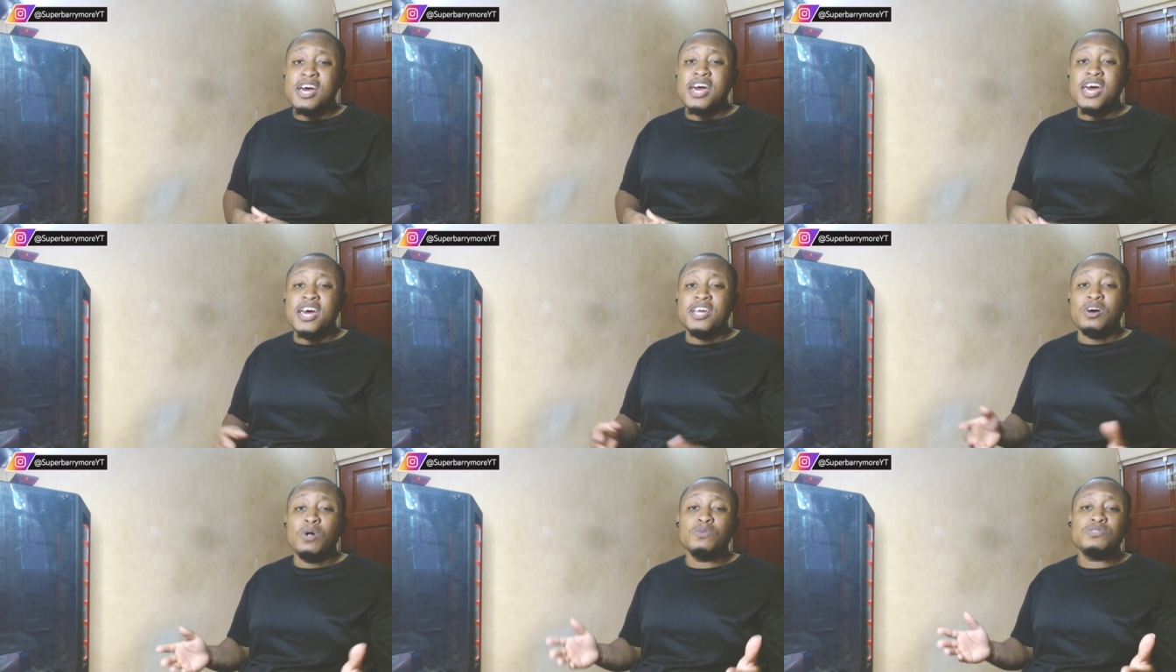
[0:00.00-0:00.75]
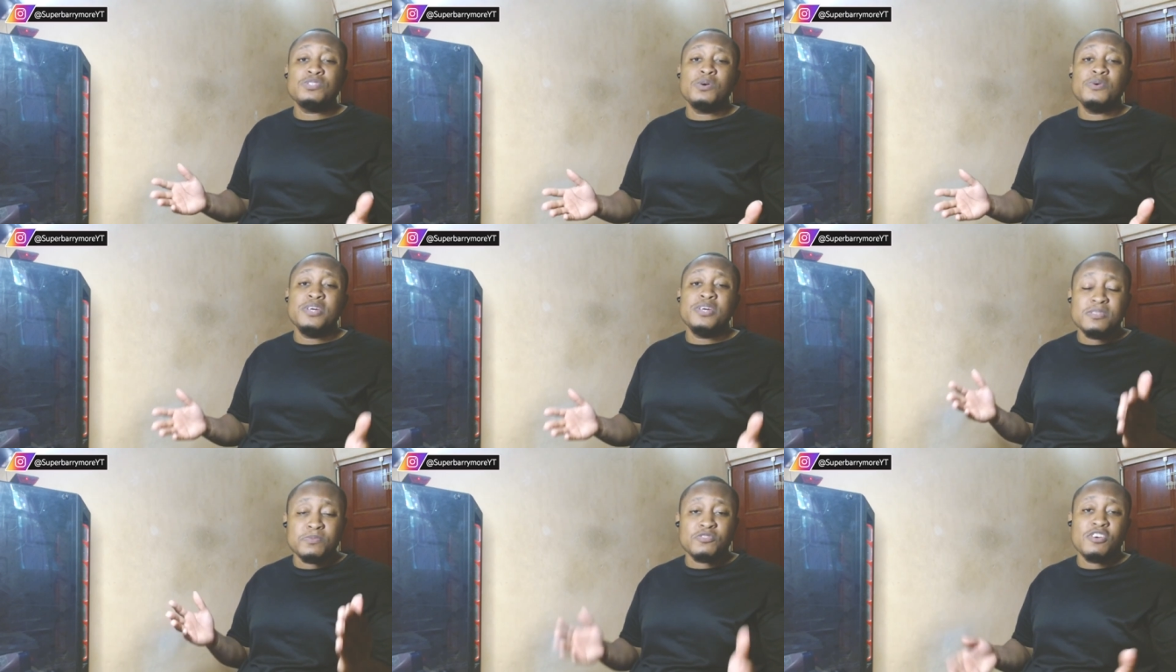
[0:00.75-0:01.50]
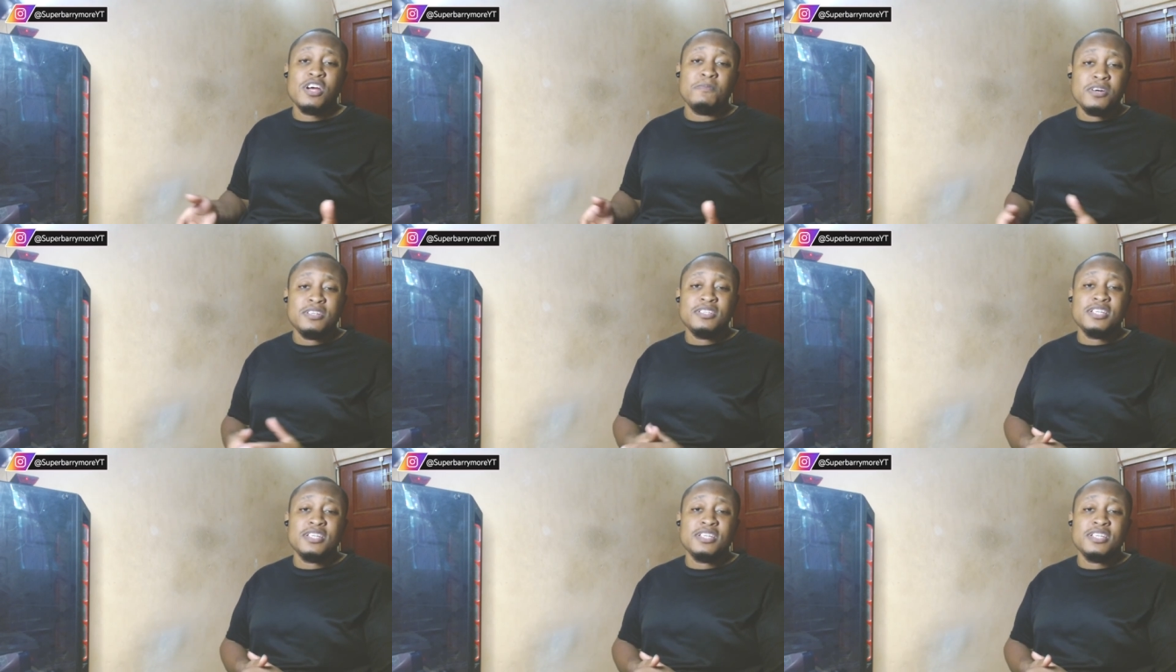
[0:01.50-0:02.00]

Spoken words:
and also hit that subscribe button,